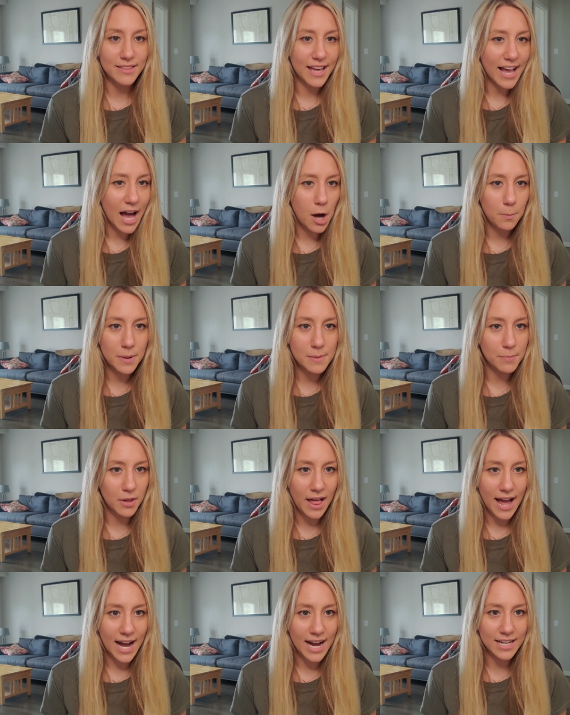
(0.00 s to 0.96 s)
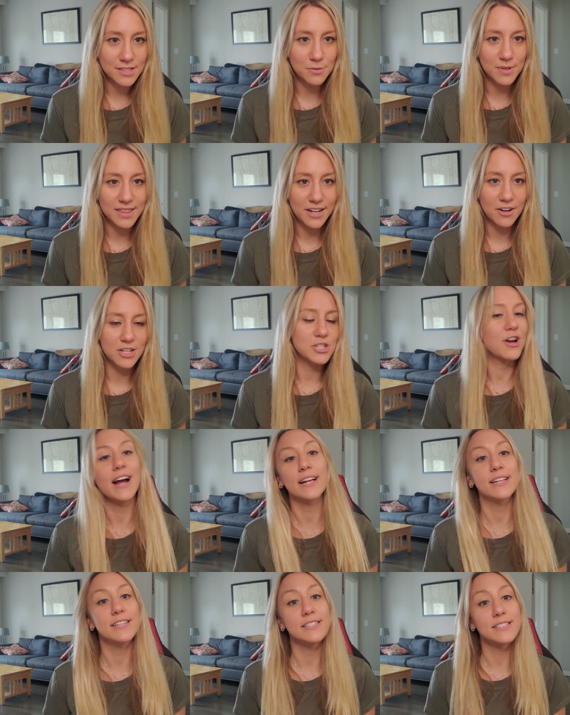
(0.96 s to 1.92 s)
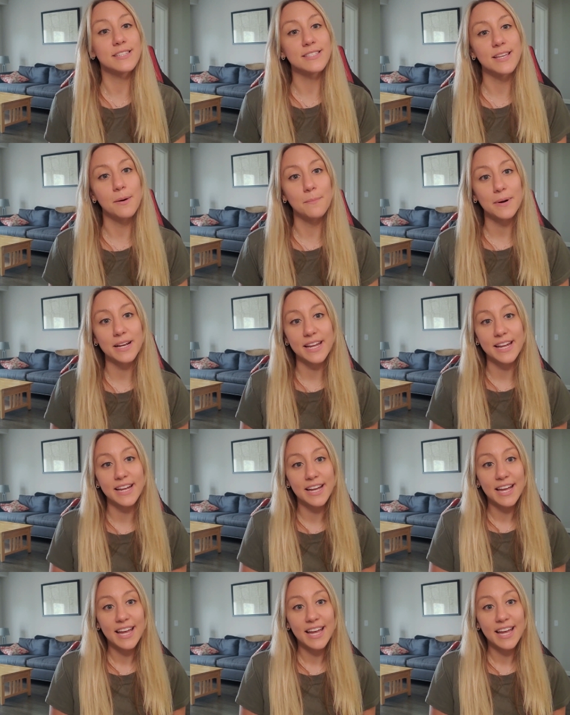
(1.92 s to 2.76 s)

like how people act when they're attracted to somebody.